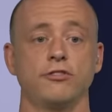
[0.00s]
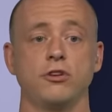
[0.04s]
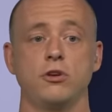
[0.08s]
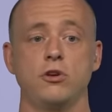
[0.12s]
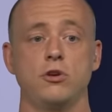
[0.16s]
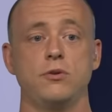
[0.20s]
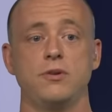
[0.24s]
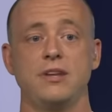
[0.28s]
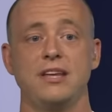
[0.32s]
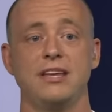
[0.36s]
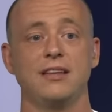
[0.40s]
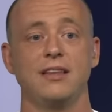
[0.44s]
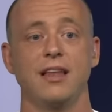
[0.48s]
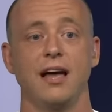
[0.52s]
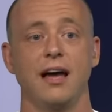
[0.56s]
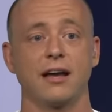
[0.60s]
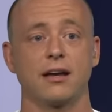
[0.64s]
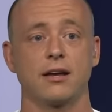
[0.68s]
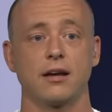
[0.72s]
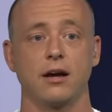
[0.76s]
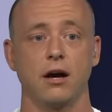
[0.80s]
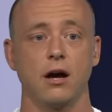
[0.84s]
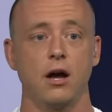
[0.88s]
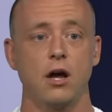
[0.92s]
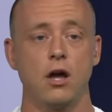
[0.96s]
So you need
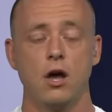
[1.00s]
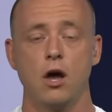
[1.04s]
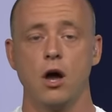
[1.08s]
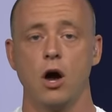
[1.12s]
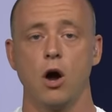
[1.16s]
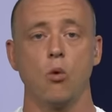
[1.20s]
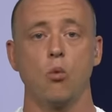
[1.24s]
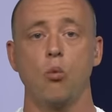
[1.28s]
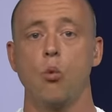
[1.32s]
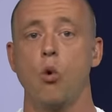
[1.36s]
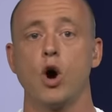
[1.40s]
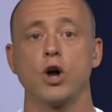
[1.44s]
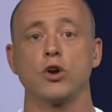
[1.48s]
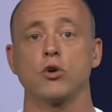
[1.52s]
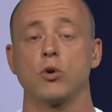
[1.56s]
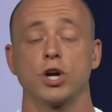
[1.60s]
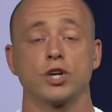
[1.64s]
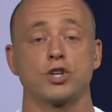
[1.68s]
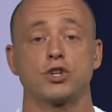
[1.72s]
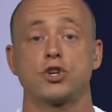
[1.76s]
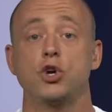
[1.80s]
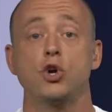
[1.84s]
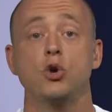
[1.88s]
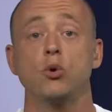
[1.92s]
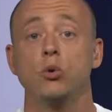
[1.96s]
like a, a one or a
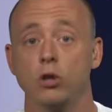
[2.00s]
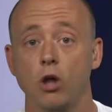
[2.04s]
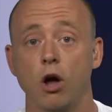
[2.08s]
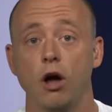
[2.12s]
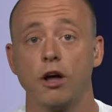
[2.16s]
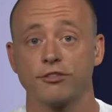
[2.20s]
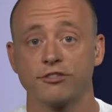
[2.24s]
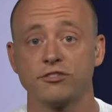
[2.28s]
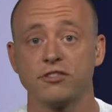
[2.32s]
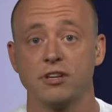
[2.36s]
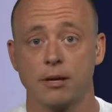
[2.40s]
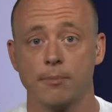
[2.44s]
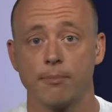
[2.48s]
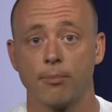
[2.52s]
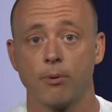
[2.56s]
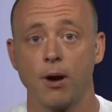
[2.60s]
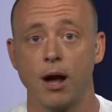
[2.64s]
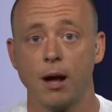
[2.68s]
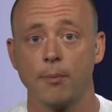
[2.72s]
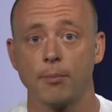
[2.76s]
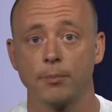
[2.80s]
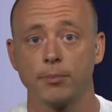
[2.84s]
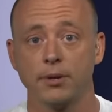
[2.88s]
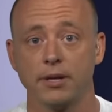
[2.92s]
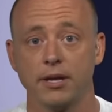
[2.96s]
two-loss team
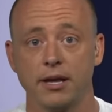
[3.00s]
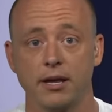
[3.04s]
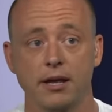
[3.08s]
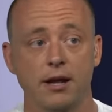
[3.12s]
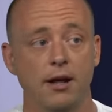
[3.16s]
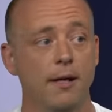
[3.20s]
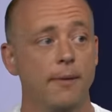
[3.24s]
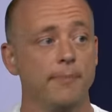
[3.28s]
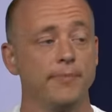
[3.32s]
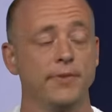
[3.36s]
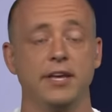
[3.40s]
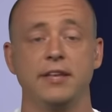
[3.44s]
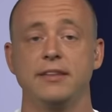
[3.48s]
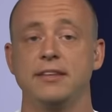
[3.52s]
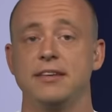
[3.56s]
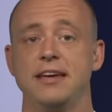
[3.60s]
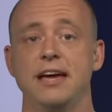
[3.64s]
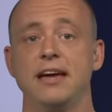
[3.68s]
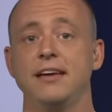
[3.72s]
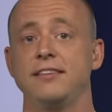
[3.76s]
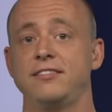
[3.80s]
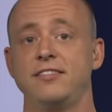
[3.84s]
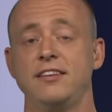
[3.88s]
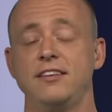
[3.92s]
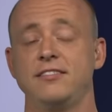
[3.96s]
probably in the
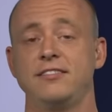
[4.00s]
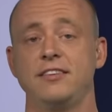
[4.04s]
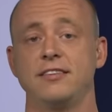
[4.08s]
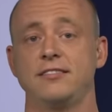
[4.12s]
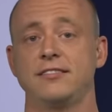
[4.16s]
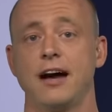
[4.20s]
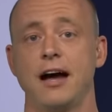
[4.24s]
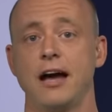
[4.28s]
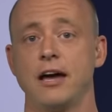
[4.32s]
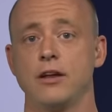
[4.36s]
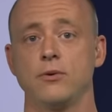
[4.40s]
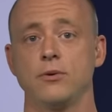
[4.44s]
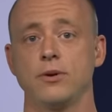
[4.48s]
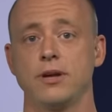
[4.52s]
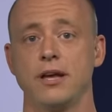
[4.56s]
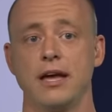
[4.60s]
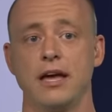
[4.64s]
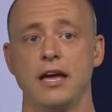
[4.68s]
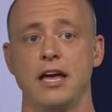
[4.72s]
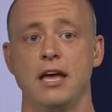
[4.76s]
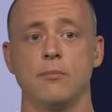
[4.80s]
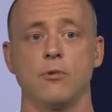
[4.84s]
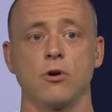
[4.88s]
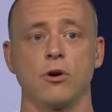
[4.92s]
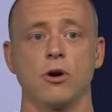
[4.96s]
A C C title
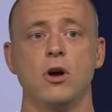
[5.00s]
game,